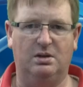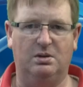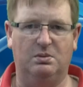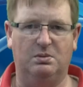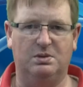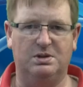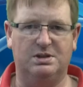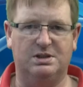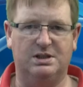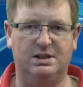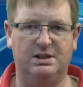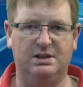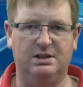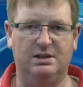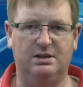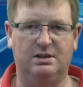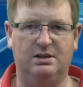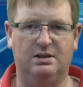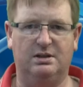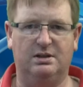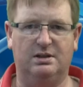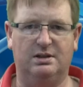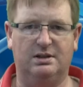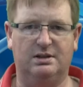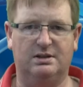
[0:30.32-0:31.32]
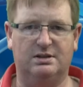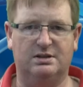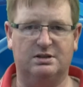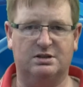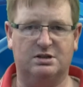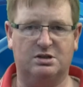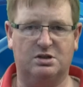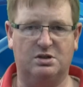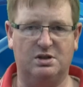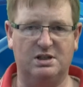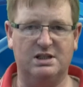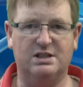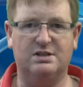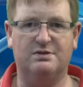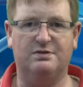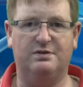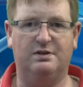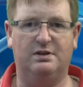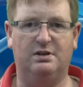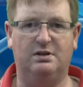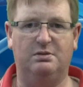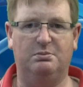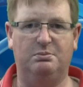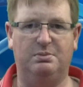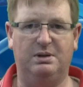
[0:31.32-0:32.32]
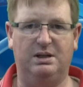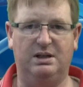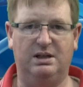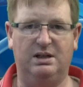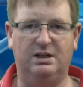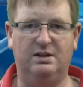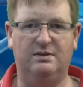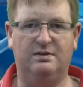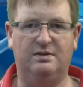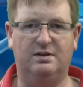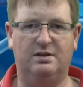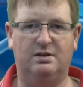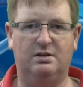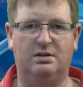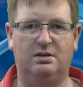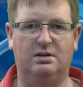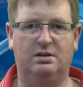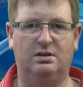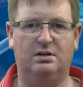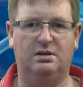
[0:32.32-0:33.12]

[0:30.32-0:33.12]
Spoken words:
We've seen the disgraceful behaviour